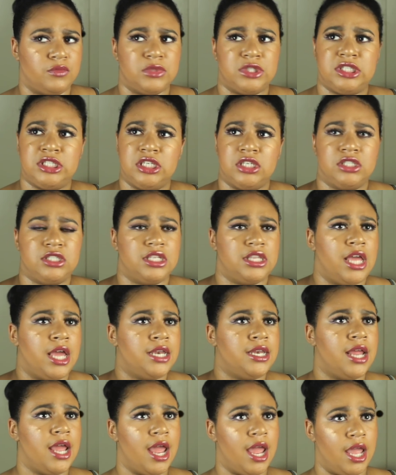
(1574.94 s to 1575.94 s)
still to
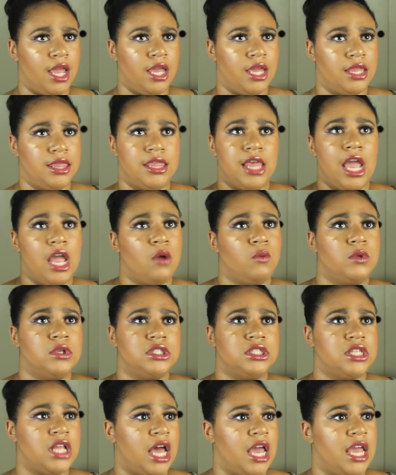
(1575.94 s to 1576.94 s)
that day, they
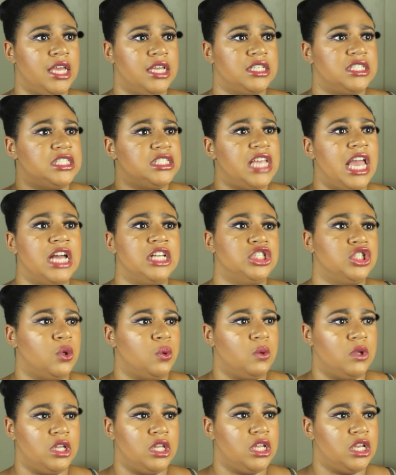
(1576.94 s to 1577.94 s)
was like
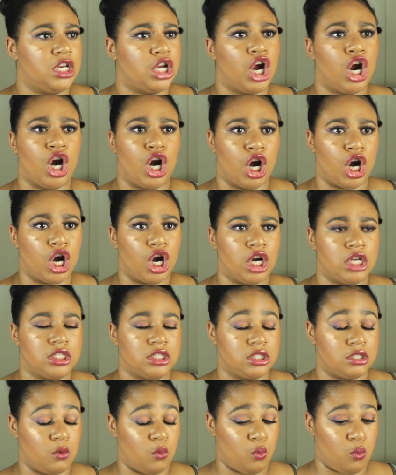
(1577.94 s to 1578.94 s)
scheduling her.
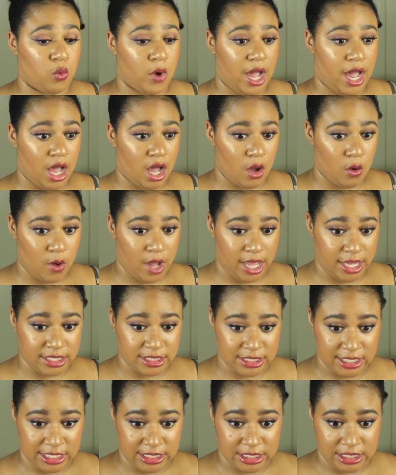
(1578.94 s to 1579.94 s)
Wow, I
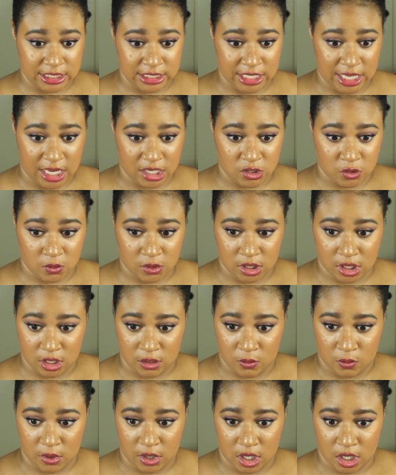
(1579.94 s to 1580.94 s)
said
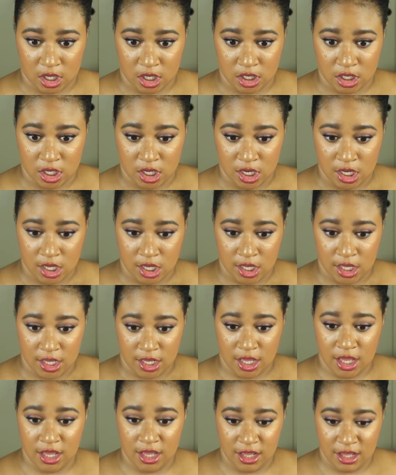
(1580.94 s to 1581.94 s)
scheduling weird.
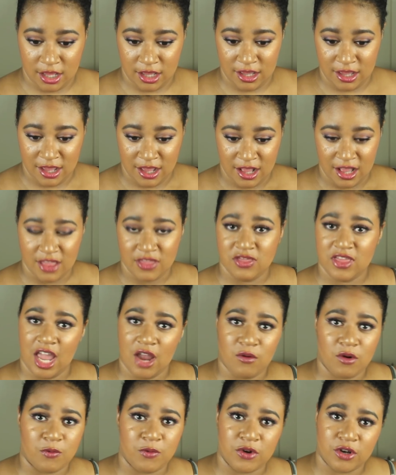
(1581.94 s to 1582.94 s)

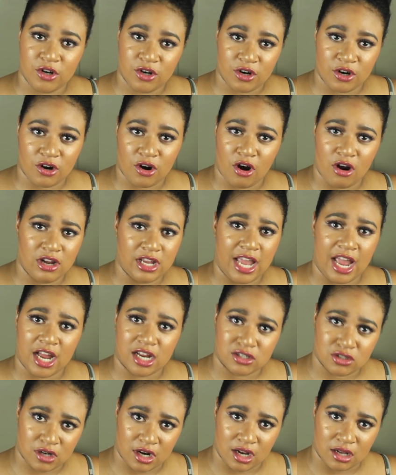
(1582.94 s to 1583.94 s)
They were putting her on
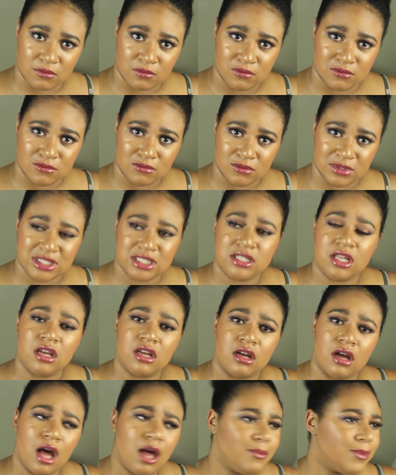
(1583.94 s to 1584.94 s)
Cash Wrap.
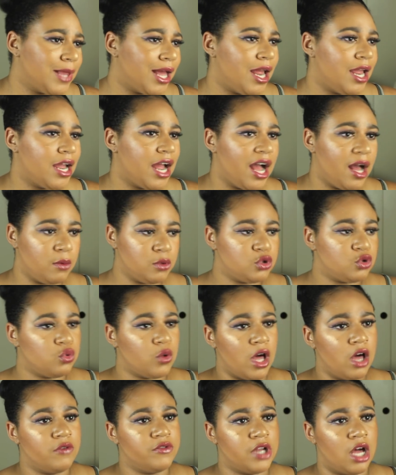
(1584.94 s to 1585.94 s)
Still, I'm like, I'm
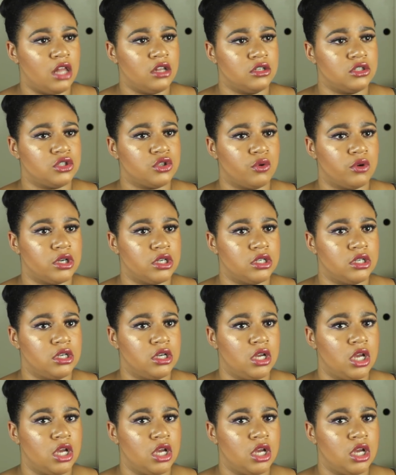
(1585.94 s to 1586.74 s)
$12 short.